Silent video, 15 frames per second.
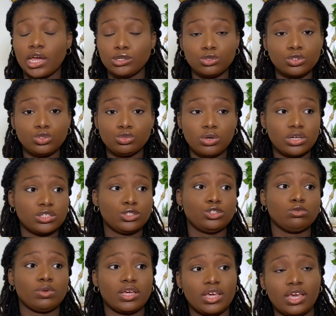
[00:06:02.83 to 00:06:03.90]
I not do anything
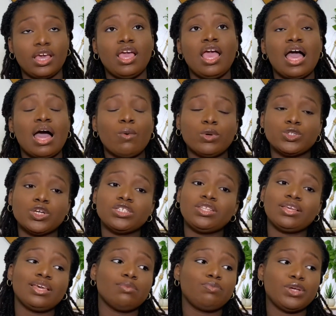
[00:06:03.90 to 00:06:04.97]
to my hair. I was just
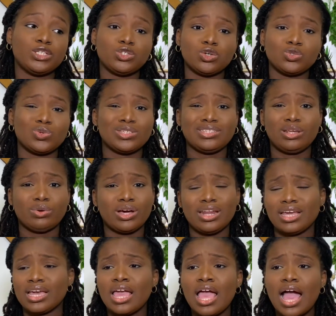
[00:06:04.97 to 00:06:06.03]
taking pictures once in a while.
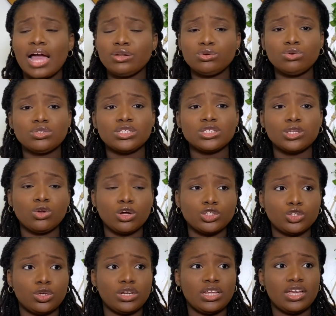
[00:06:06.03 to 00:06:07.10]
Like, I don't know, this lock
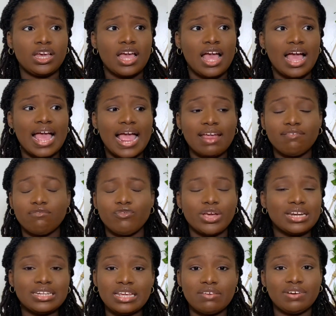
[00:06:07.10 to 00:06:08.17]
journey, I
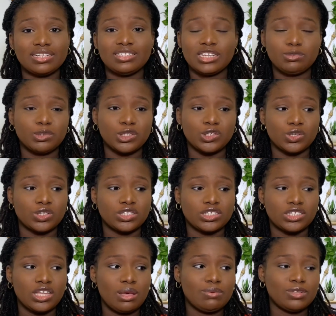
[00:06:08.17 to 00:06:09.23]
rarely ever take pictures.
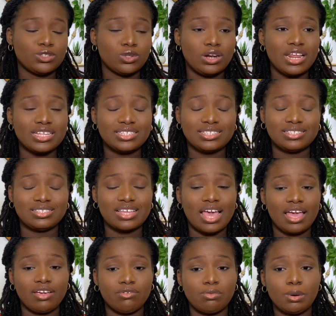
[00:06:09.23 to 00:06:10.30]
It's unless
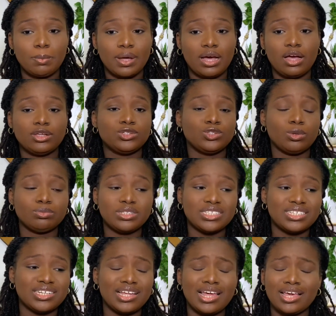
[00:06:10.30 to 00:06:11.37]
I remember
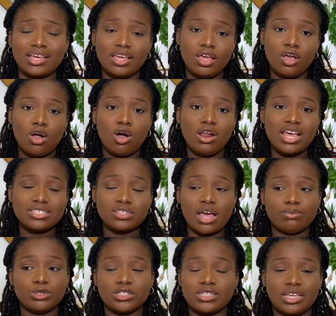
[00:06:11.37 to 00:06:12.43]
something, like, unless
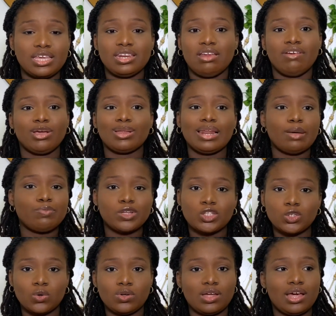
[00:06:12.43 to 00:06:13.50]
I'm just taking a regular
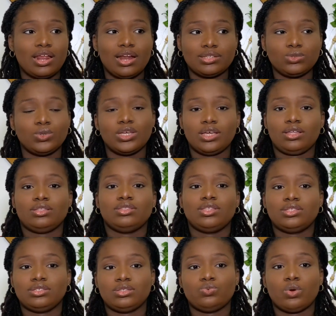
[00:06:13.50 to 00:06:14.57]
picture and I say, okay,
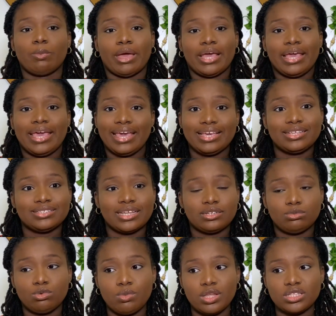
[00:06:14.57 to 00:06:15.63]
this is where my hair is at the
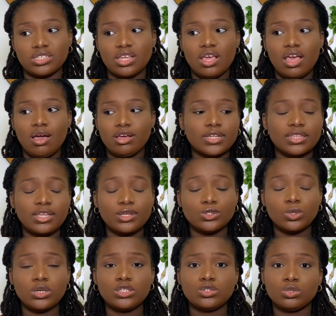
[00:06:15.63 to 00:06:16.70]
moment. But I think it's
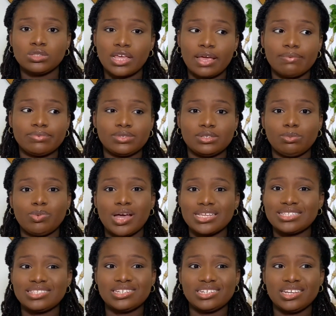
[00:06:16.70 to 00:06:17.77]
only 2 times in the
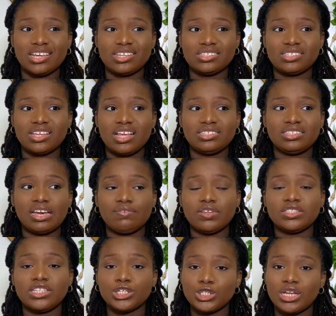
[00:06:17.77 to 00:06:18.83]
past 3 years that I've
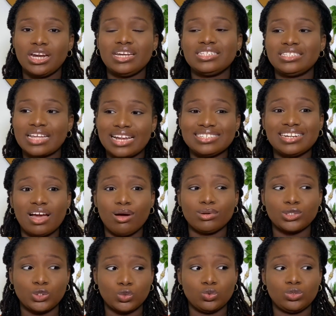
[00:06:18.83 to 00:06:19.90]
intentionally sat down
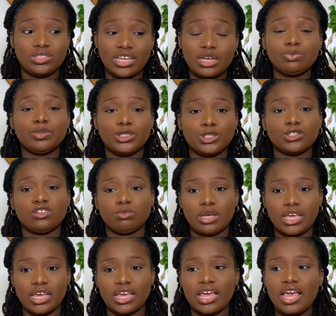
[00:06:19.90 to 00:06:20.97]
to take pictures of my
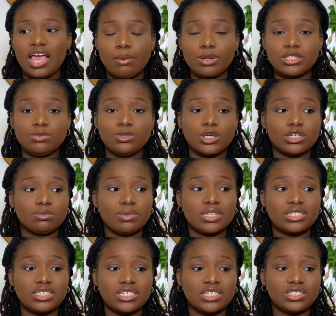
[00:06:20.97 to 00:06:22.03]
hair. I'm going to be
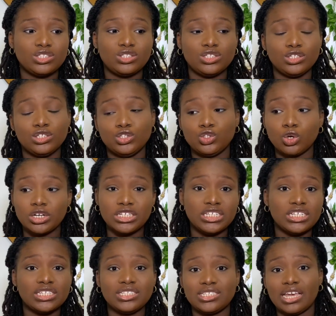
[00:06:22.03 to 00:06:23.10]
documenting the
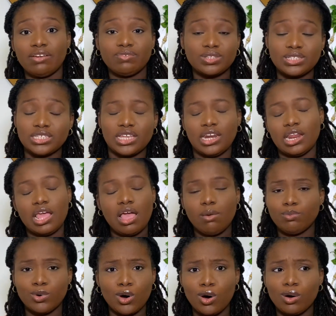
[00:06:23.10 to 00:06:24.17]
journey, the everything,
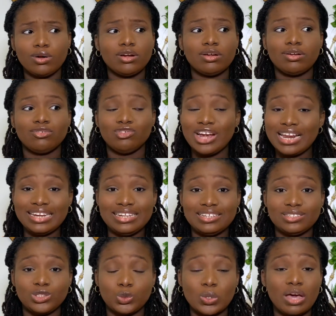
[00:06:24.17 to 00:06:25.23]
but rarely
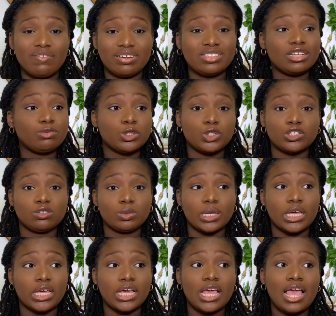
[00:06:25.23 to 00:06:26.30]
do I ever take pictures of my
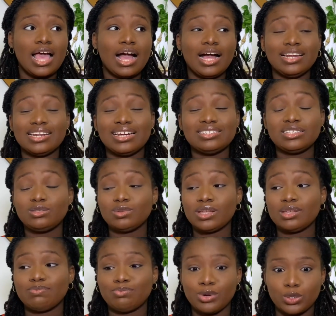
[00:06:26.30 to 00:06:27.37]
hair. And at this
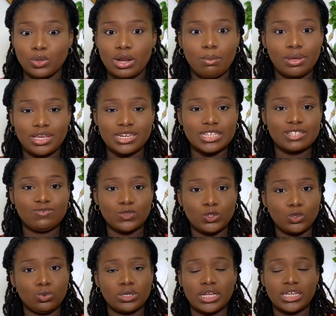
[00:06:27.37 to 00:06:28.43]
point, when I'm making this
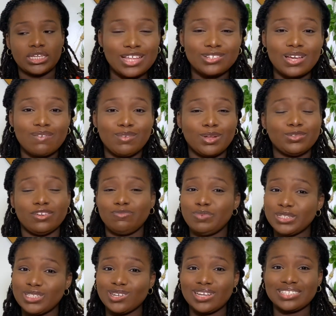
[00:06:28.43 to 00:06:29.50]
video, like I don't have a lot of
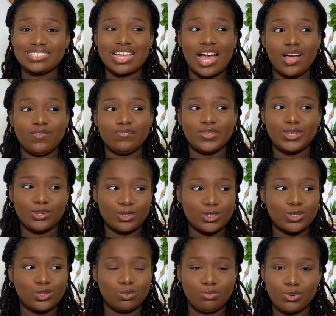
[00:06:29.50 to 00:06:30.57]
pictures and
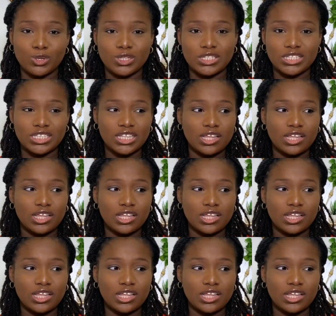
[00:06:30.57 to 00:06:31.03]
videos to post.